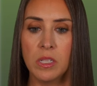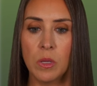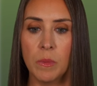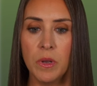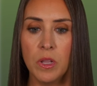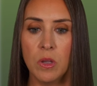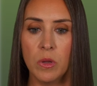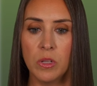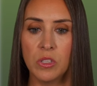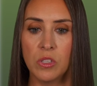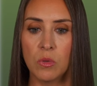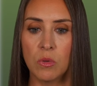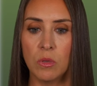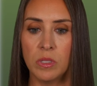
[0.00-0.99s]
So I'm going to go ahead and
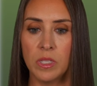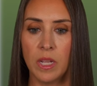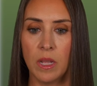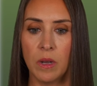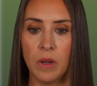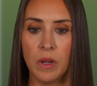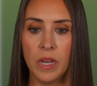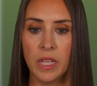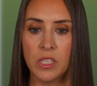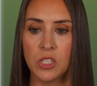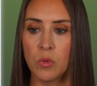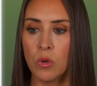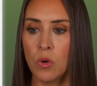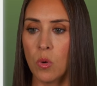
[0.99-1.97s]
scroll down
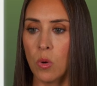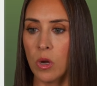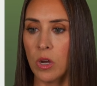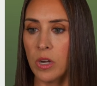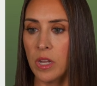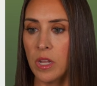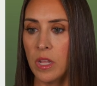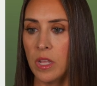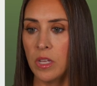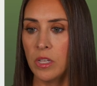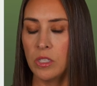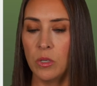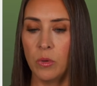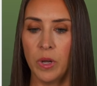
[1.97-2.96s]
next to record
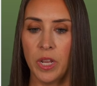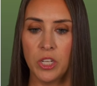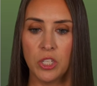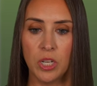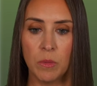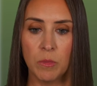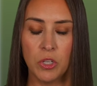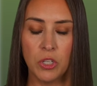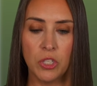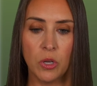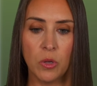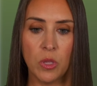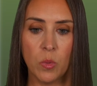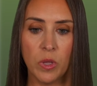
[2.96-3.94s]
donation. I'm going to
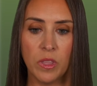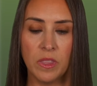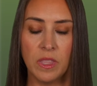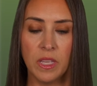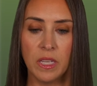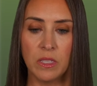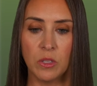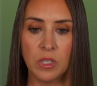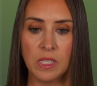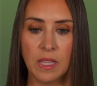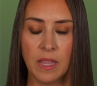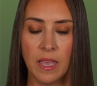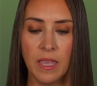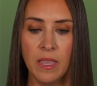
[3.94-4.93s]
show you what that looks
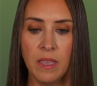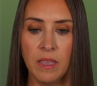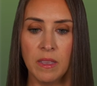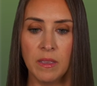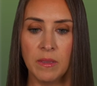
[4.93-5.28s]
like.